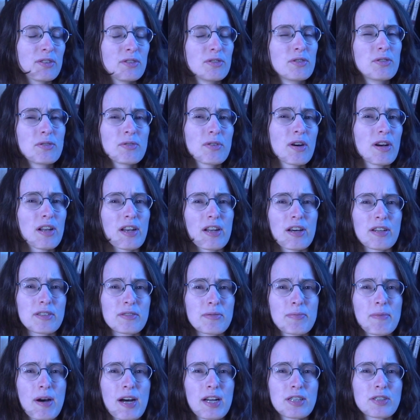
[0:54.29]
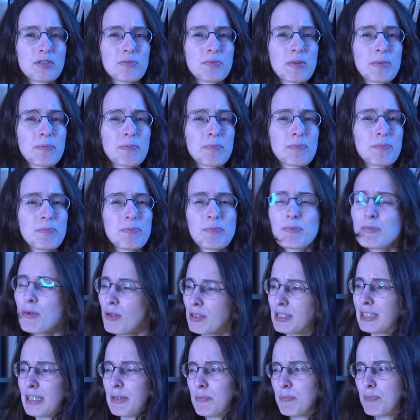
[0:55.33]
do a lot much. We
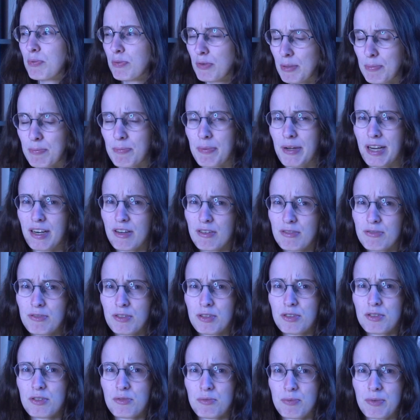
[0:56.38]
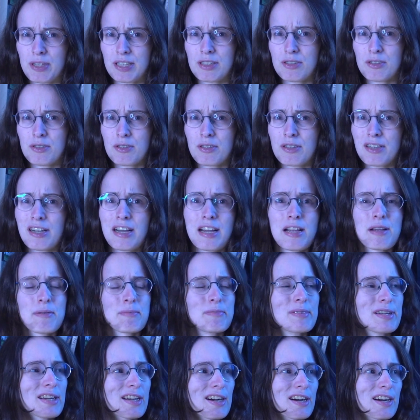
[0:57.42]
mostly prepare for the winter
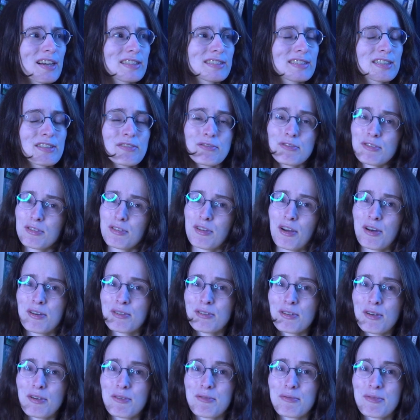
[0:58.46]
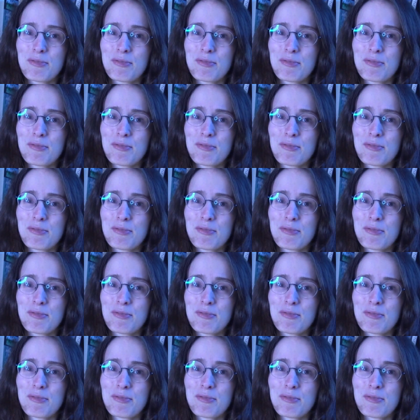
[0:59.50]
because if you don't know,